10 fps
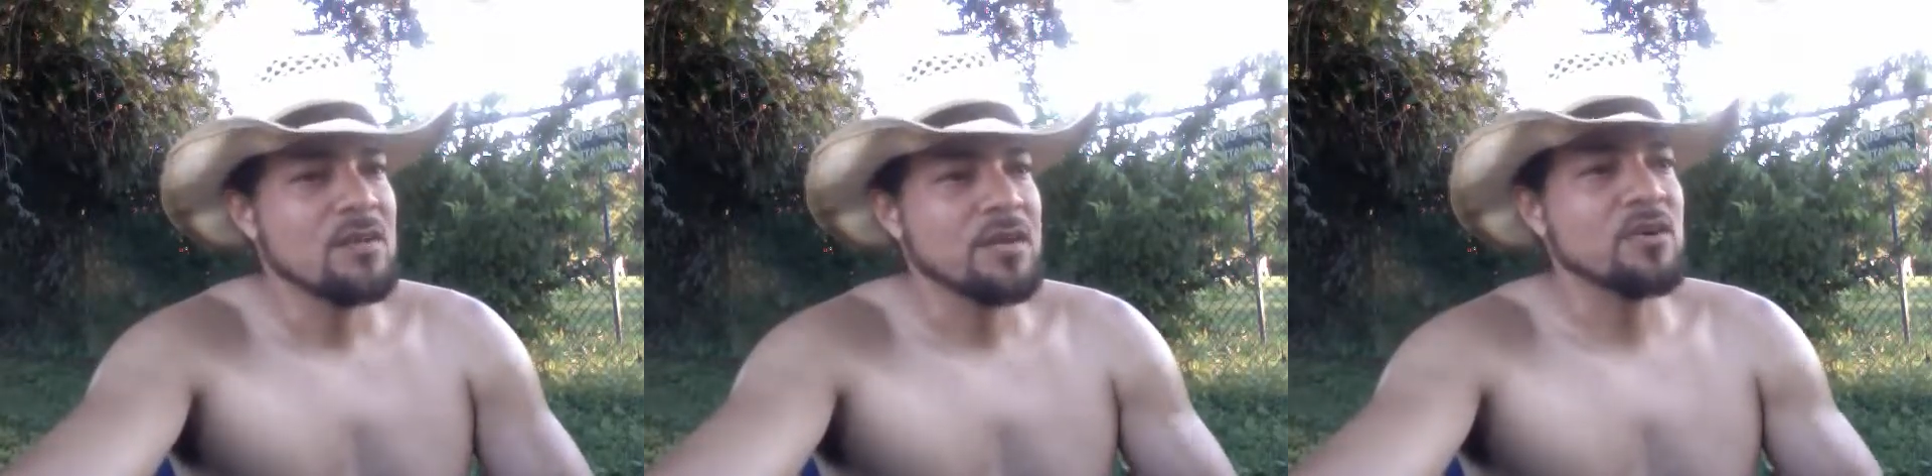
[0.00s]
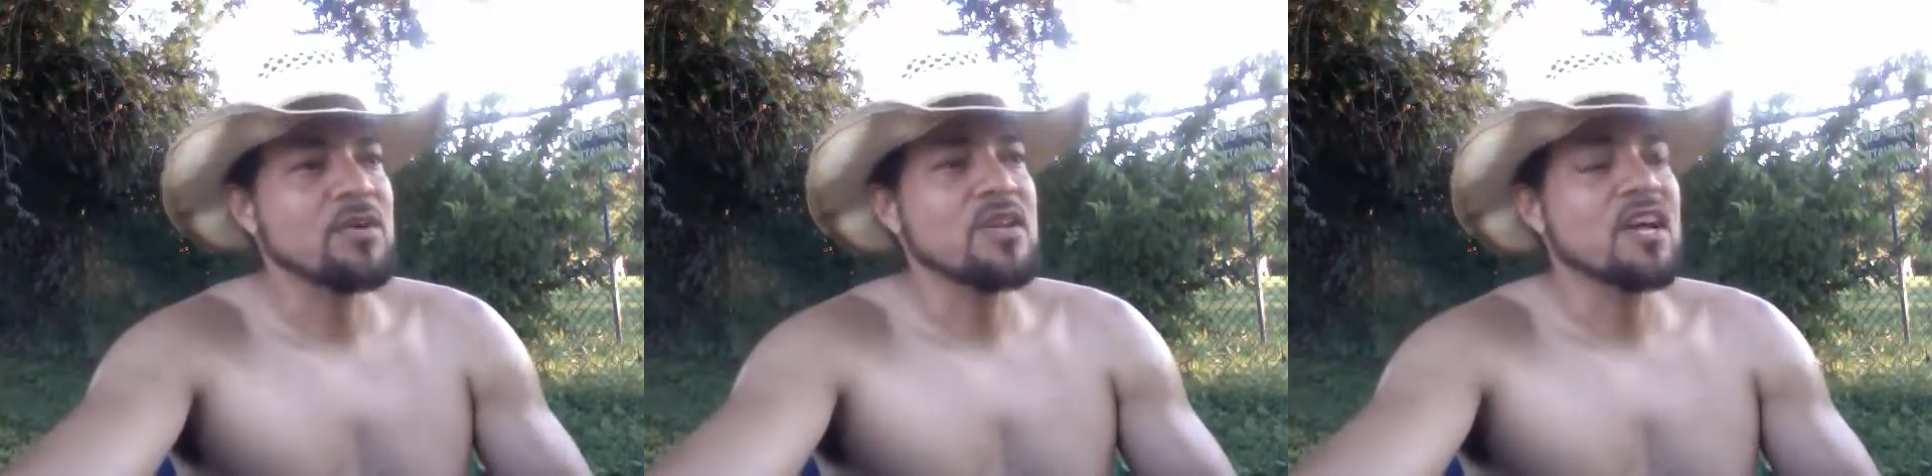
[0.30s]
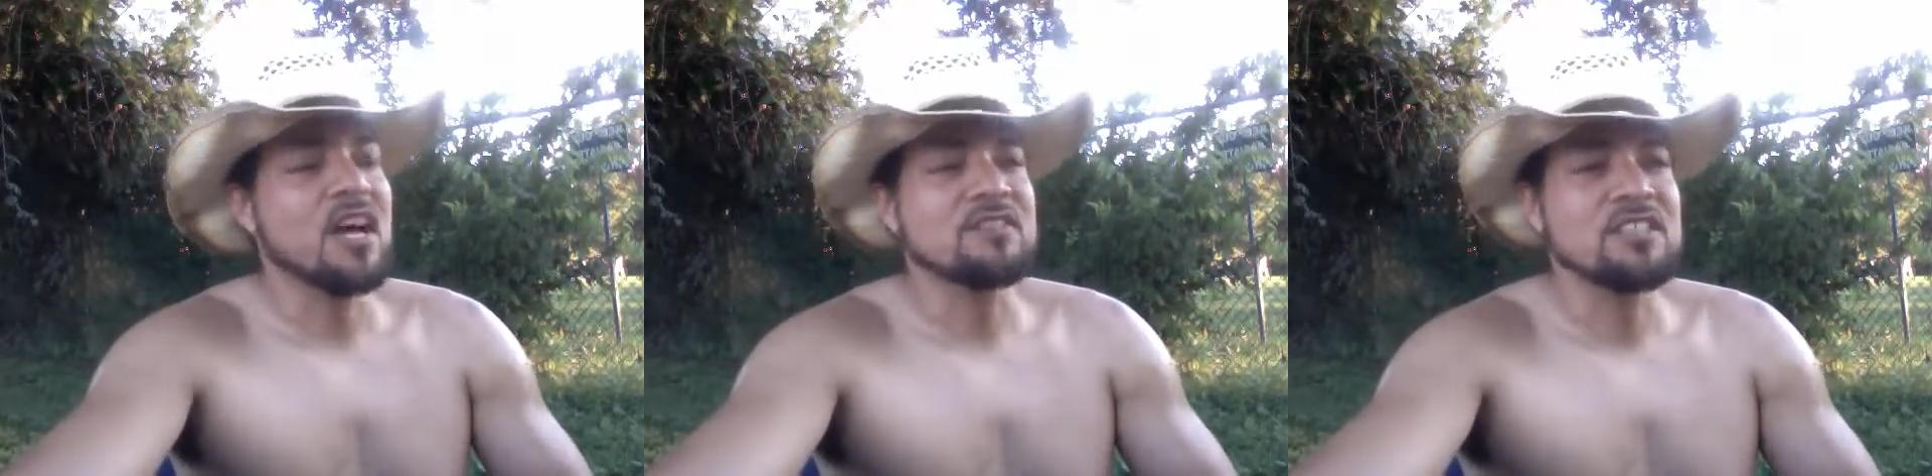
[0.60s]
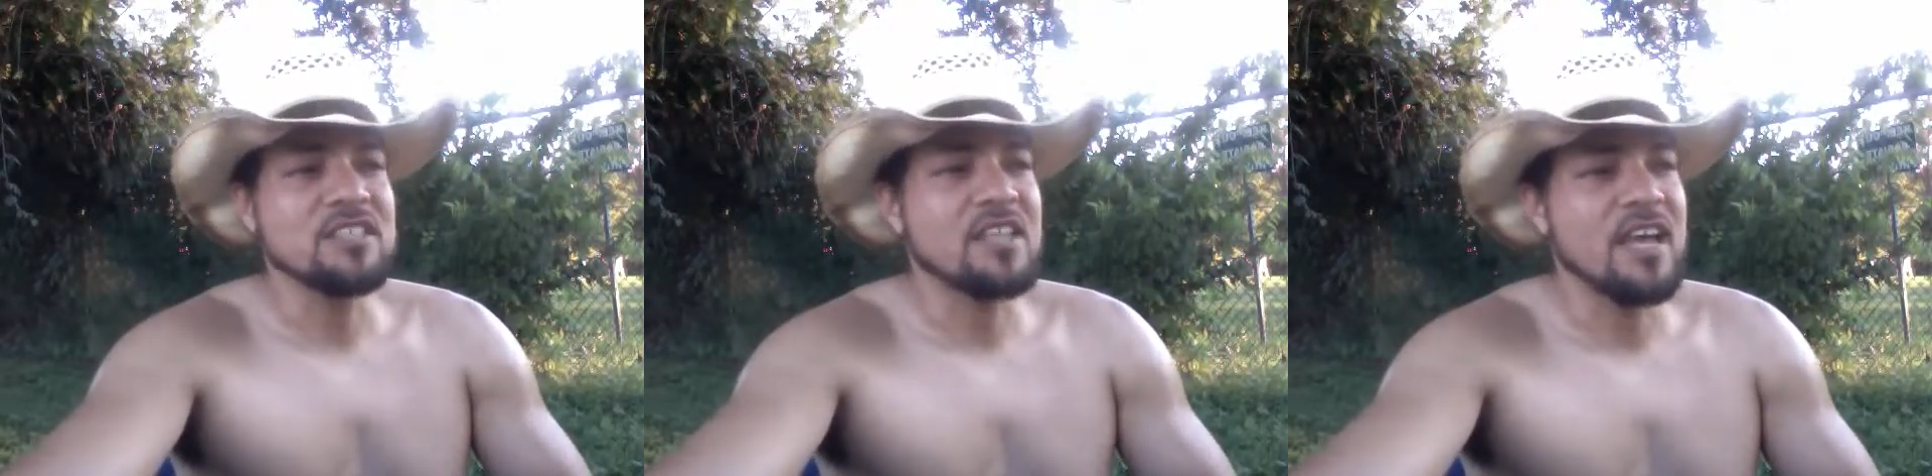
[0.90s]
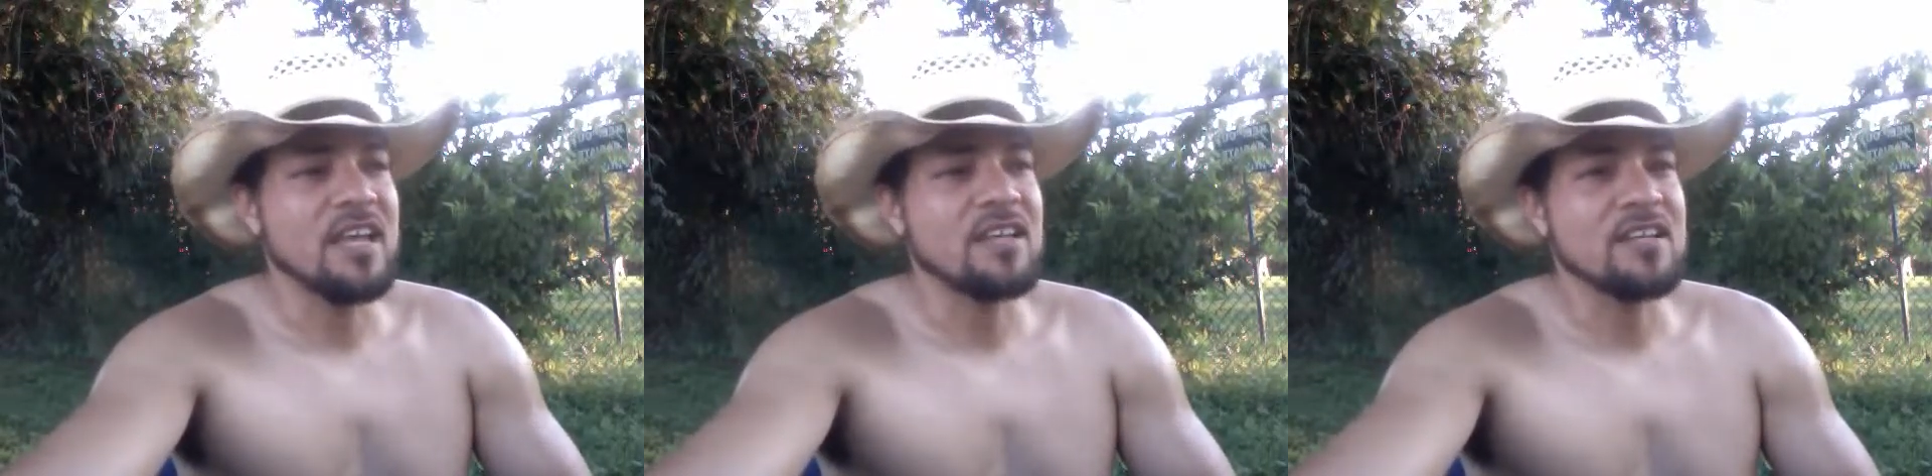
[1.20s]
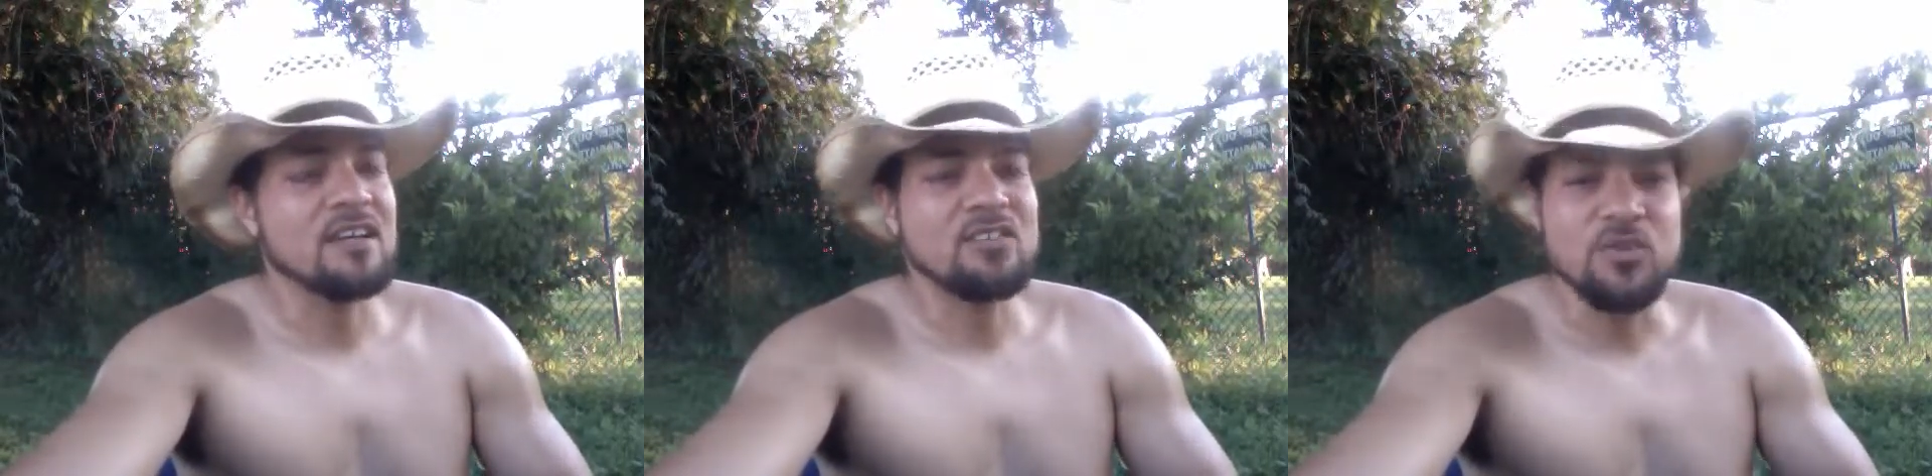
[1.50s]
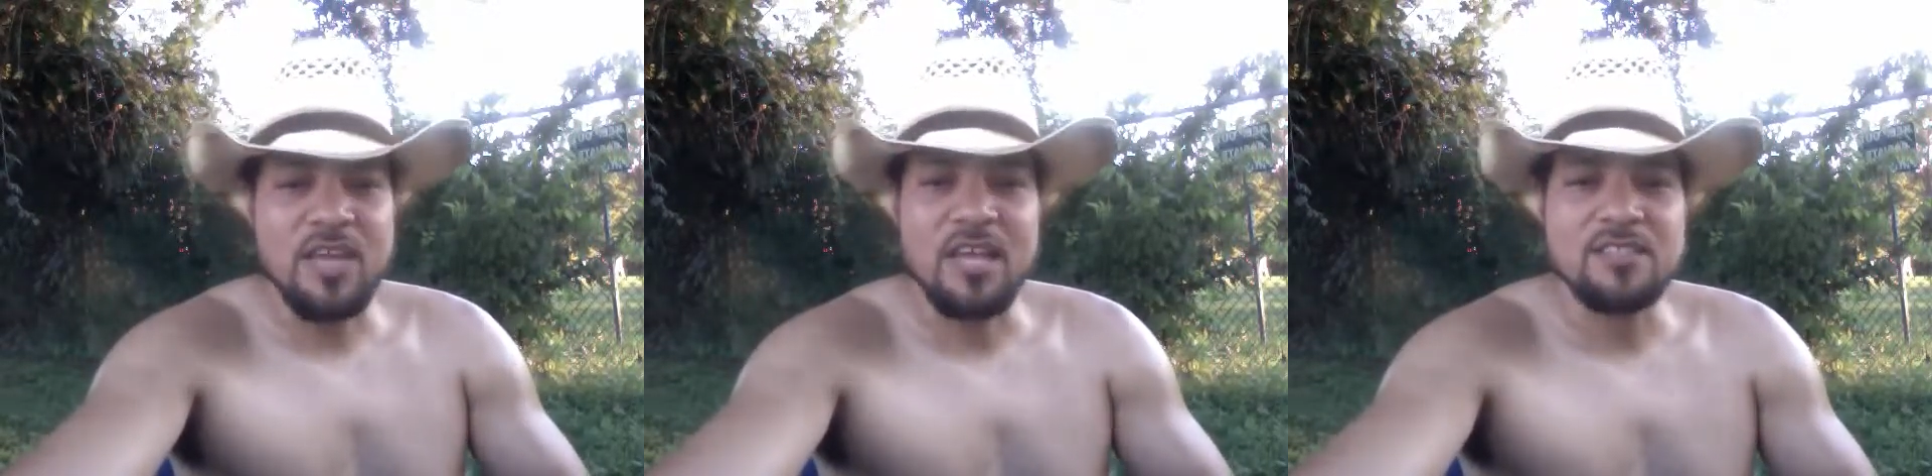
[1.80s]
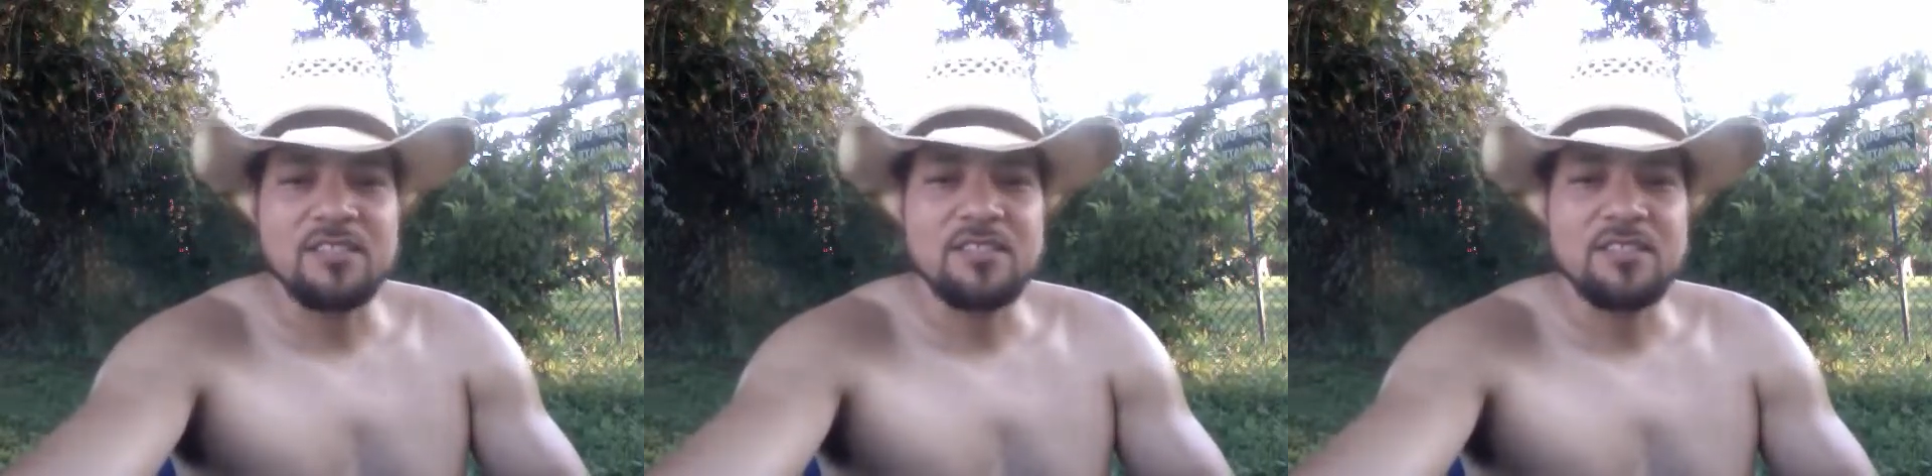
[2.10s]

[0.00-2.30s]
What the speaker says: But anyway, I did that. I do that